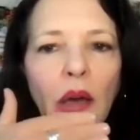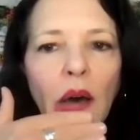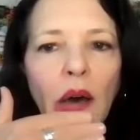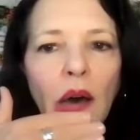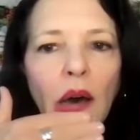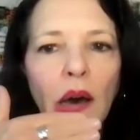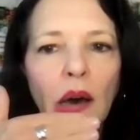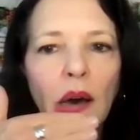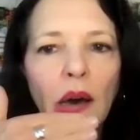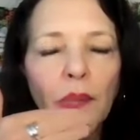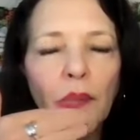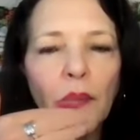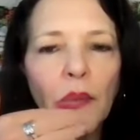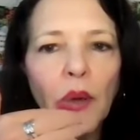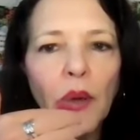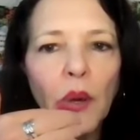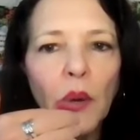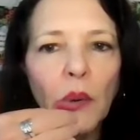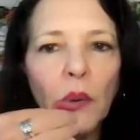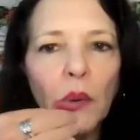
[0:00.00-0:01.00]
Um,
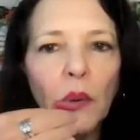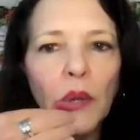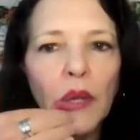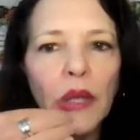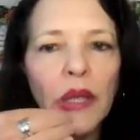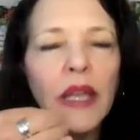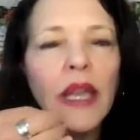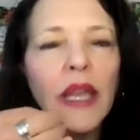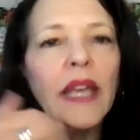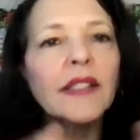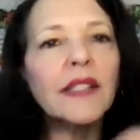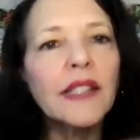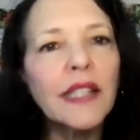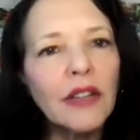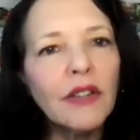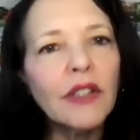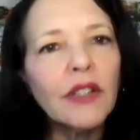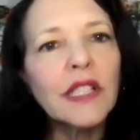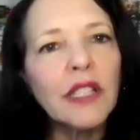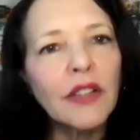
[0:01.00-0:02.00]
is
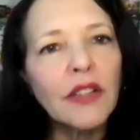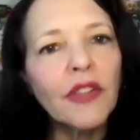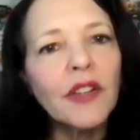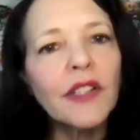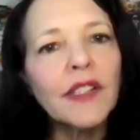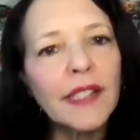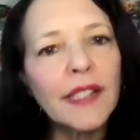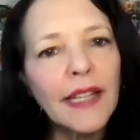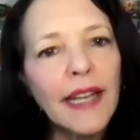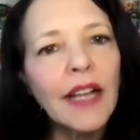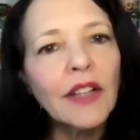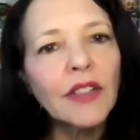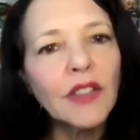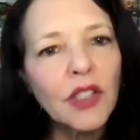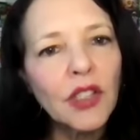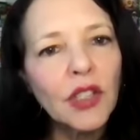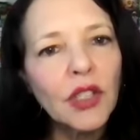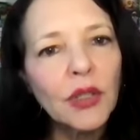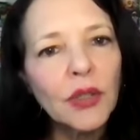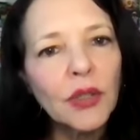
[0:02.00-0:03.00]
there a difference at
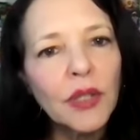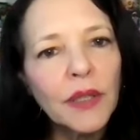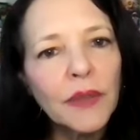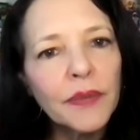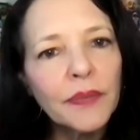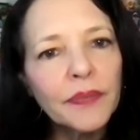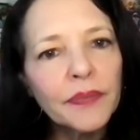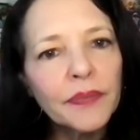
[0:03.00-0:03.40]
altitude?